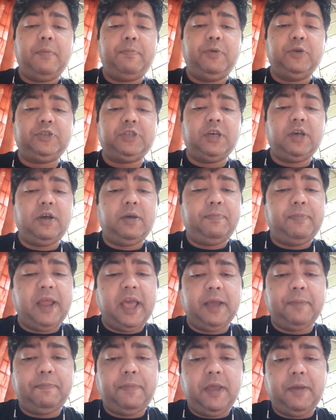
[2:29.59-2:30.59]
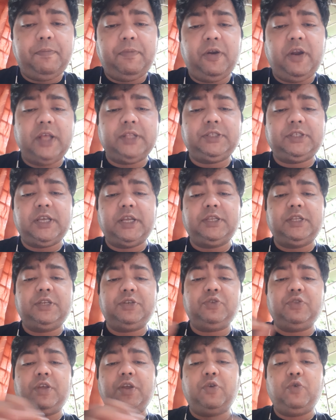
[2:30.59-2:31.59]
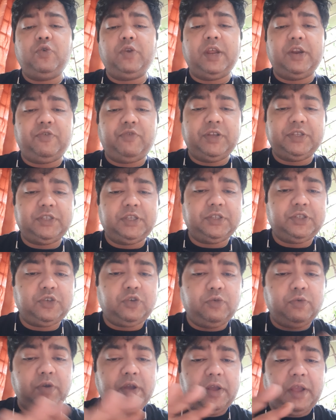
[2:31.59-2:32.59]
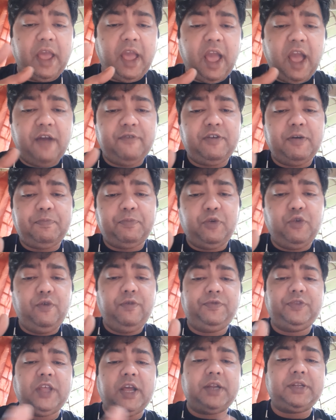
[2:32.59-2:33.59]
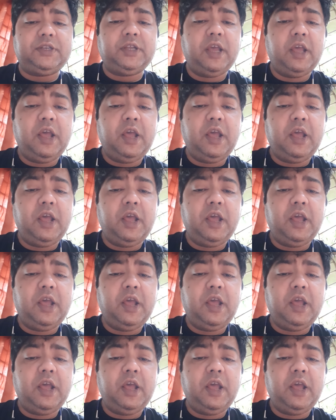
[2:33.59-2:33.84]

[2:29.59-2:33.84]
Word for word: put a blank paper and send it to their own addresses to have a proof that